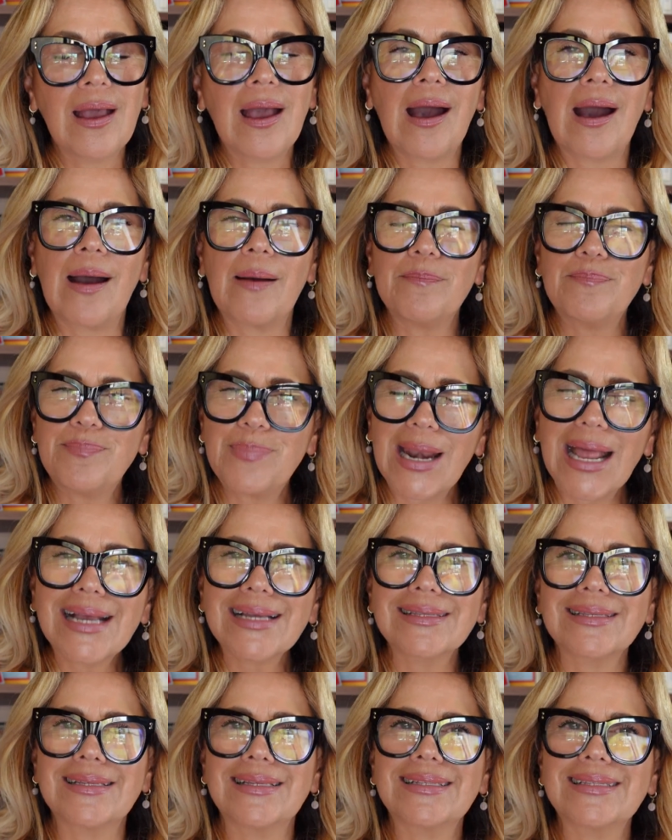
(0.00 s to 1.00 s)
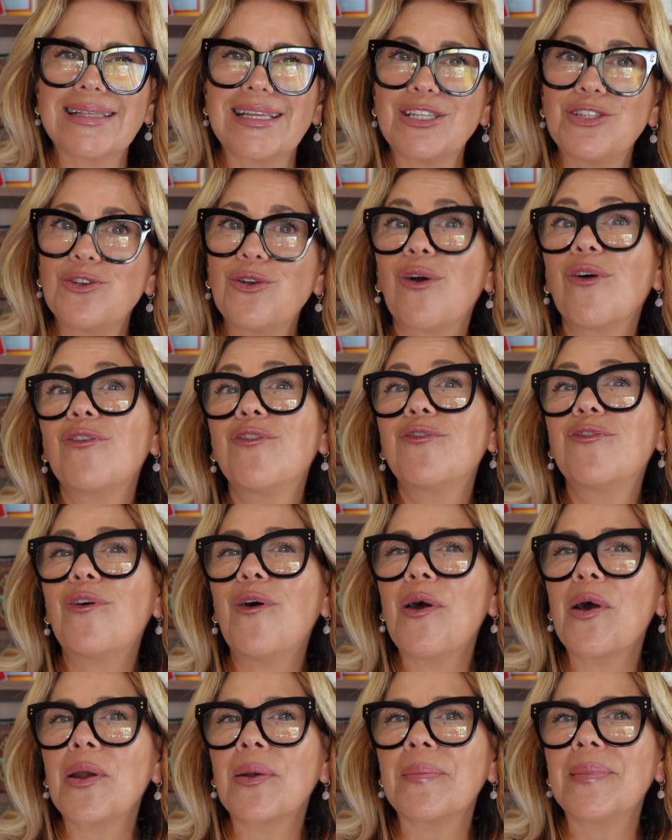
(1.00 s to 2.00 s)
and practice the yo
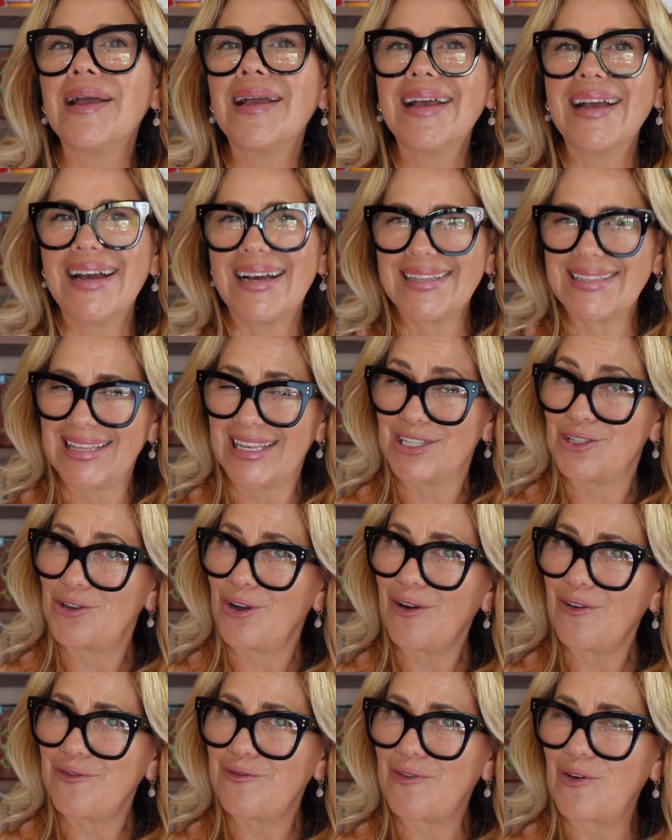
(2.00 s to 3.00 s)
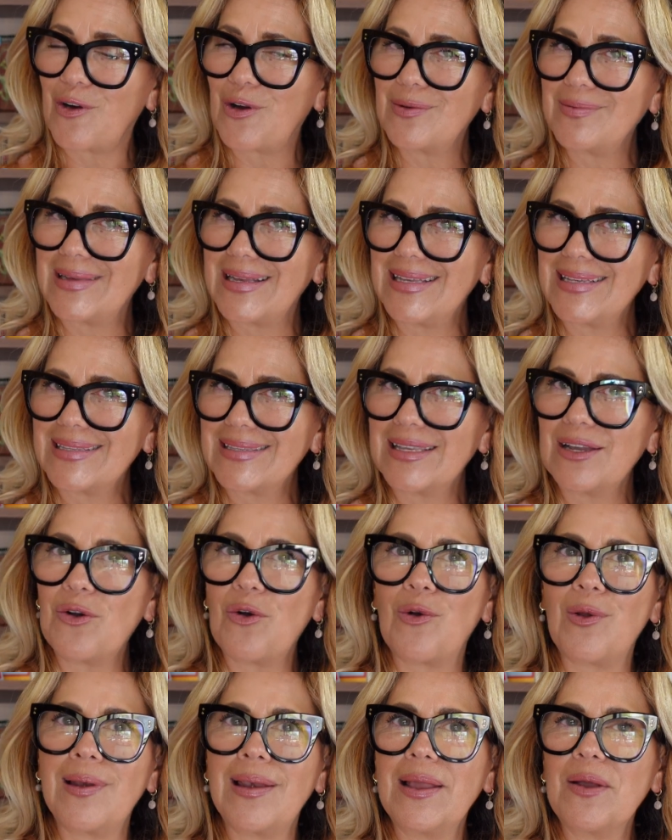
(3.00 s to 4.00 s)
form, as the yo form is the
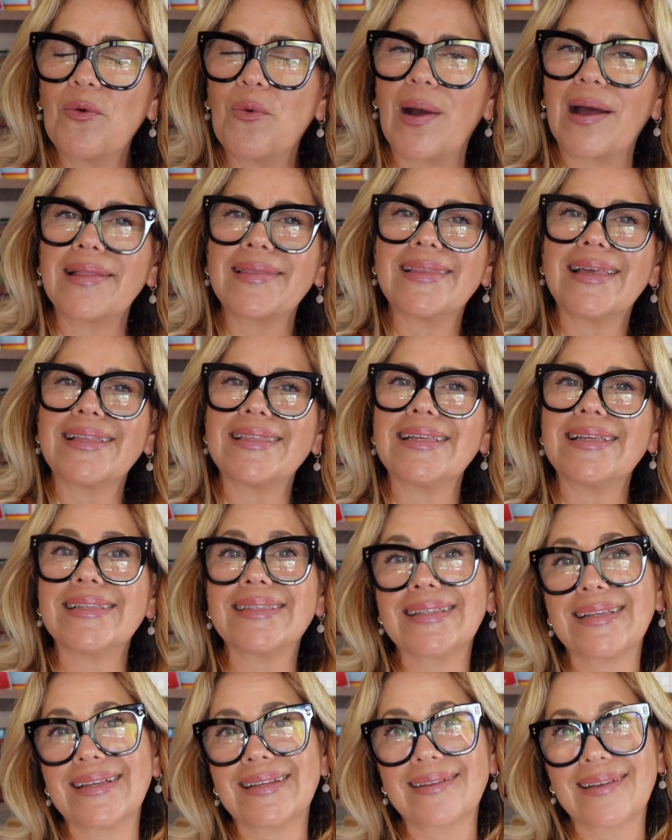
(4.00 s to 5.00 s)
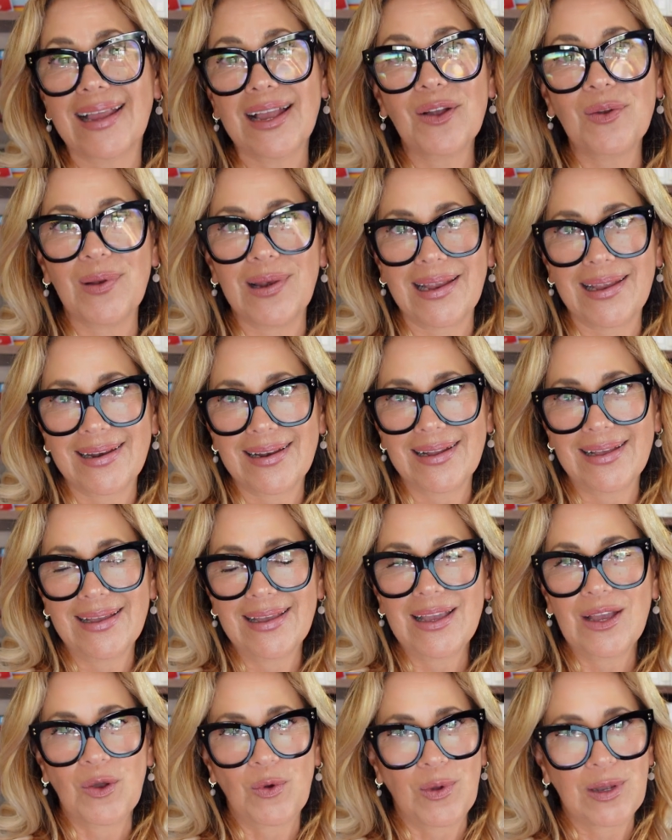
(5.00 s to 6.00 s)
only one that is irregular.
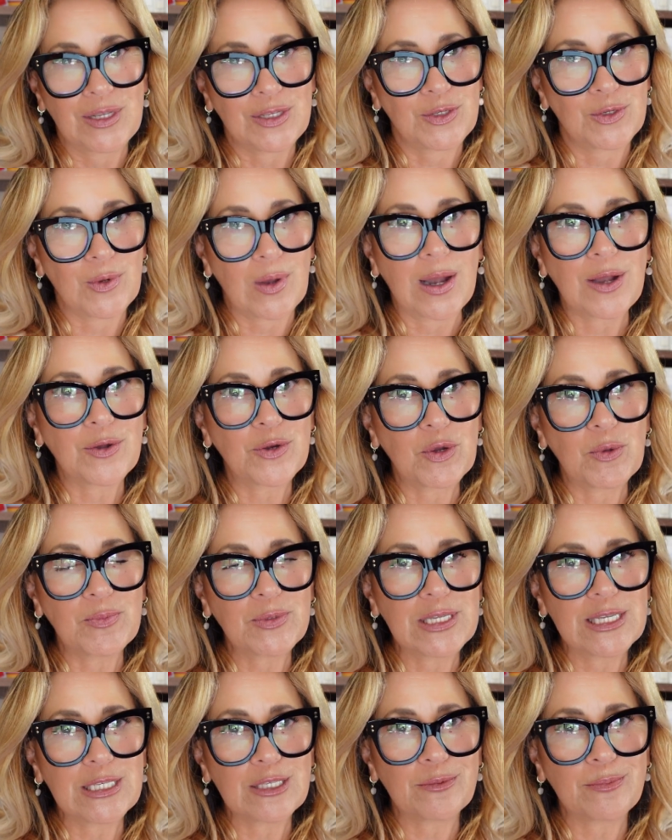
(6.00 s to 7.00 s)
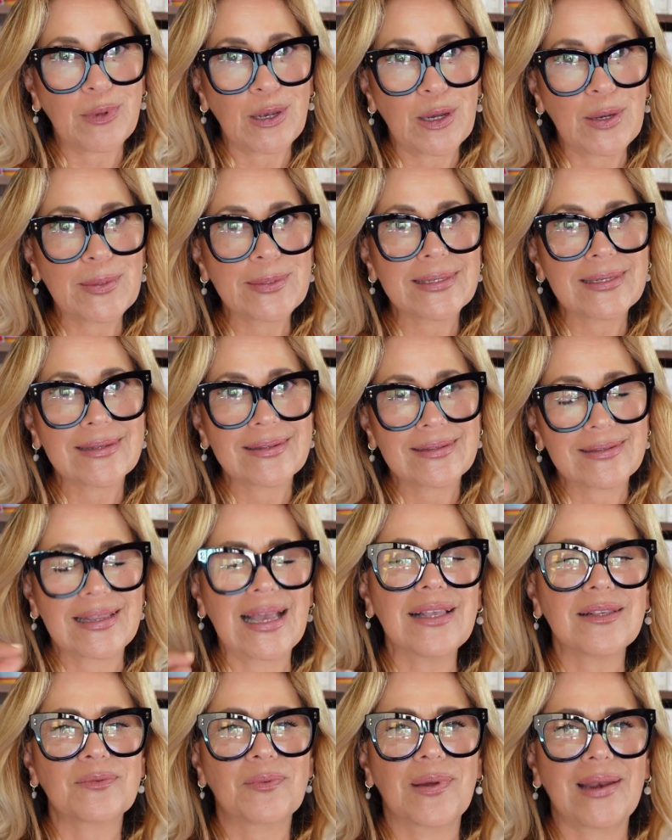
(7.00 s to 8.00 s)
When you group these verbs,
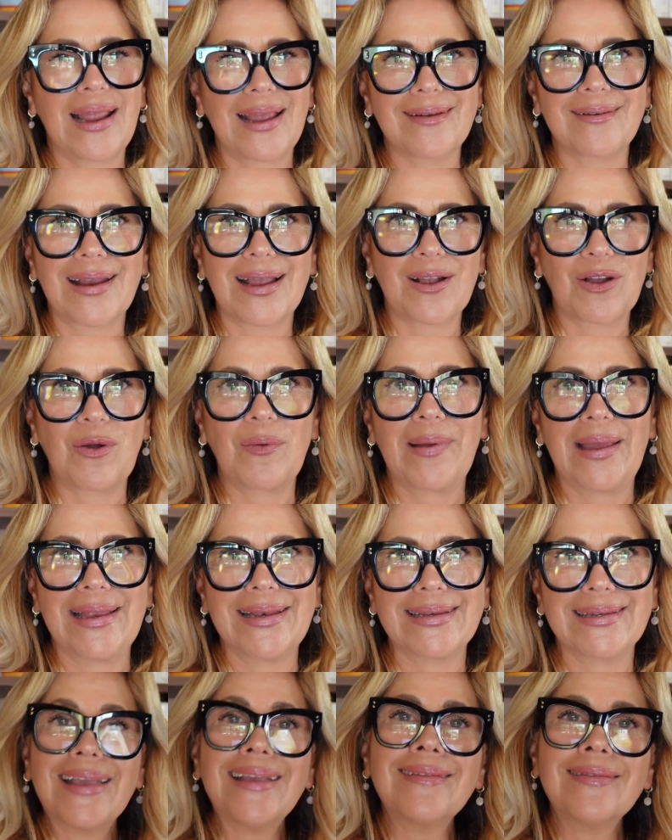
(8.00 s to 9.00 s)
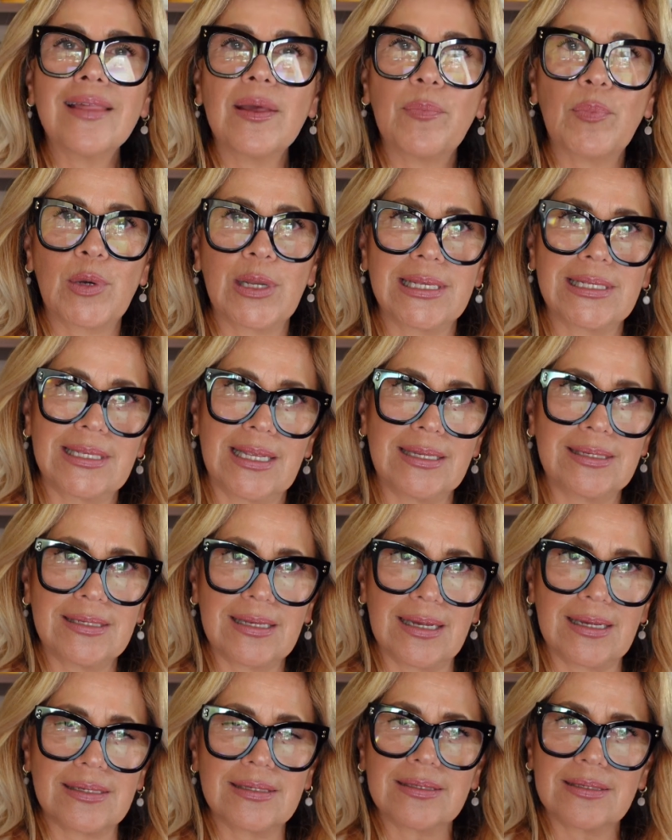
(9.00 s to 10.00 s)
that's what I recommend. In the present
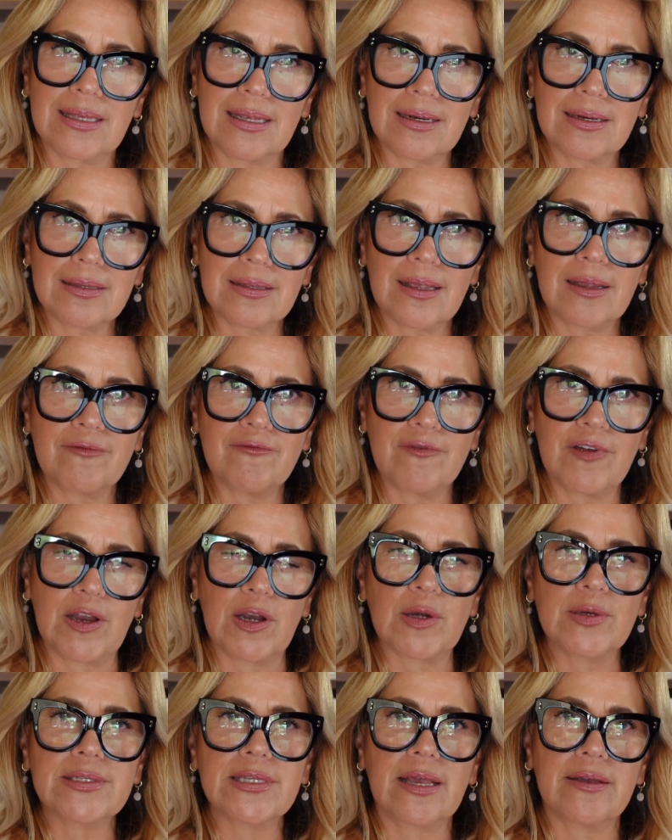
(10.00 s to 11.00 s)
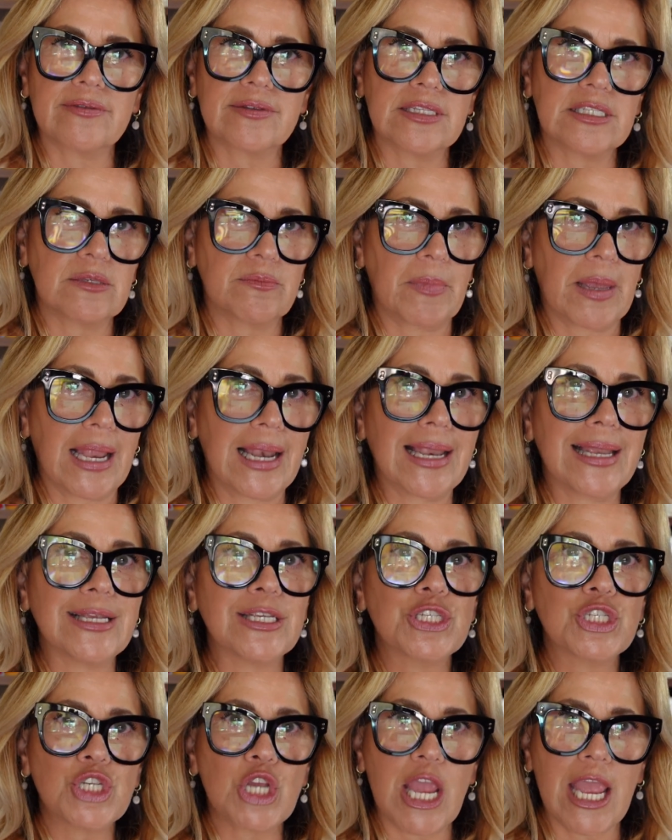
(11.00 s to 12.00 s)
tense, certain verbs have a
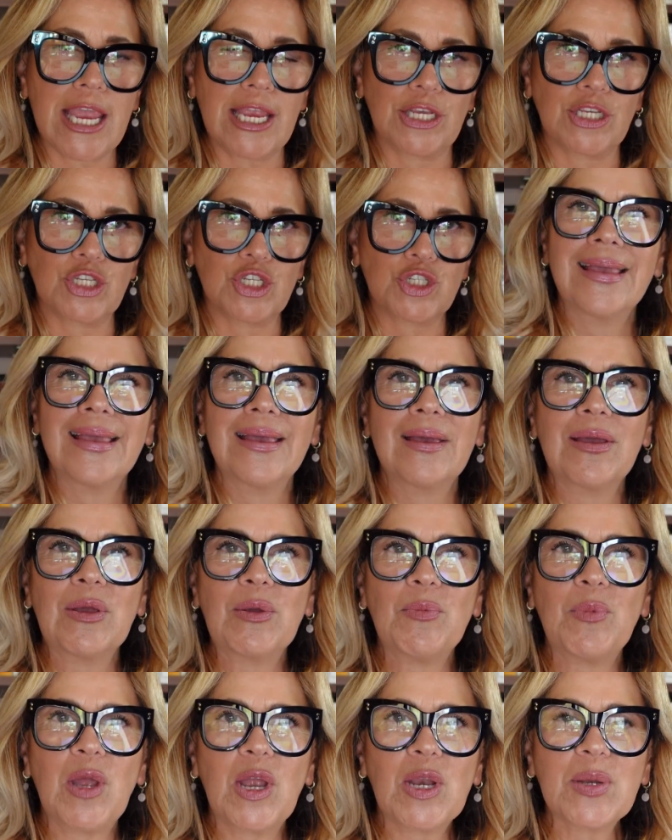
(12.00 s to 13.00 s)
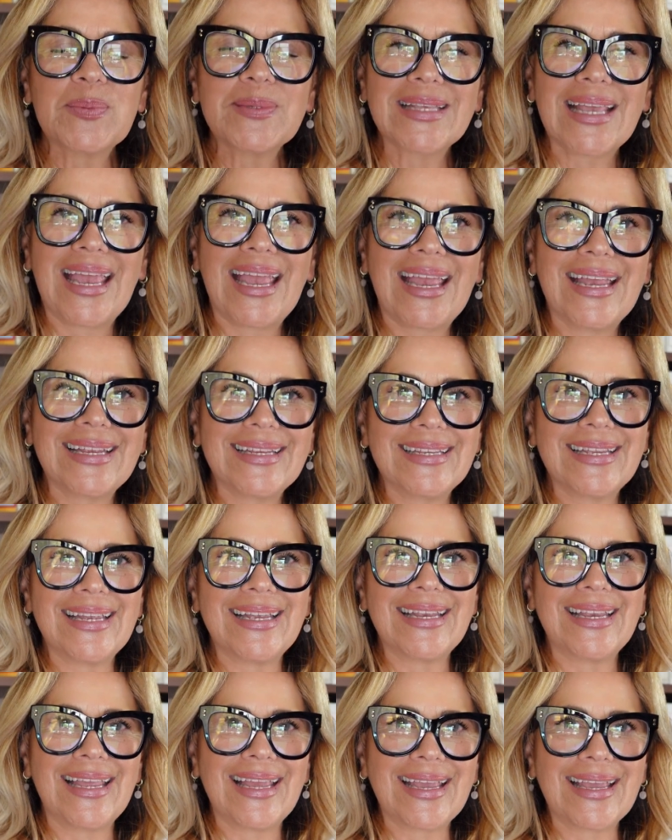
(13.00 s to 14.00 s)
spelling change. Verbs
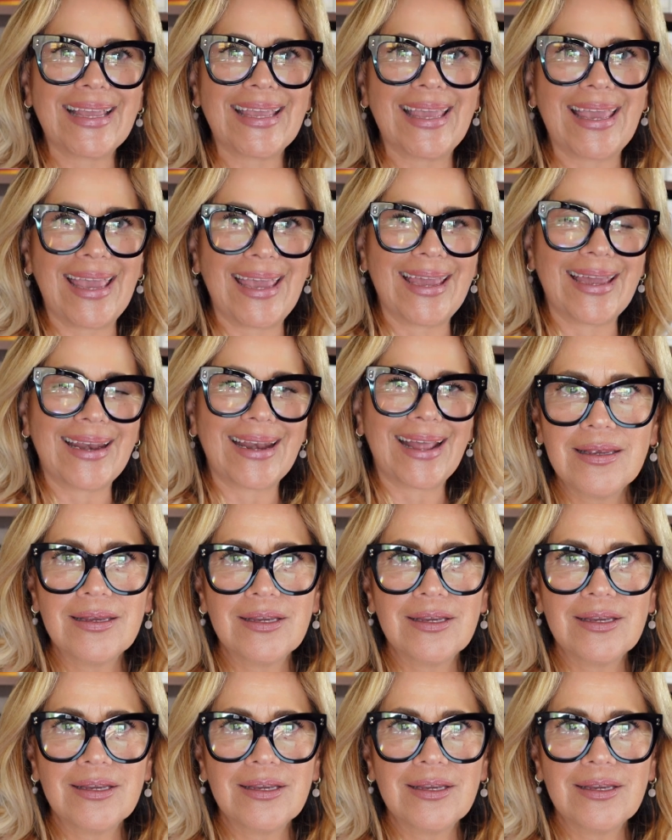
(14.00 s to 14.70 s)
ending in ger.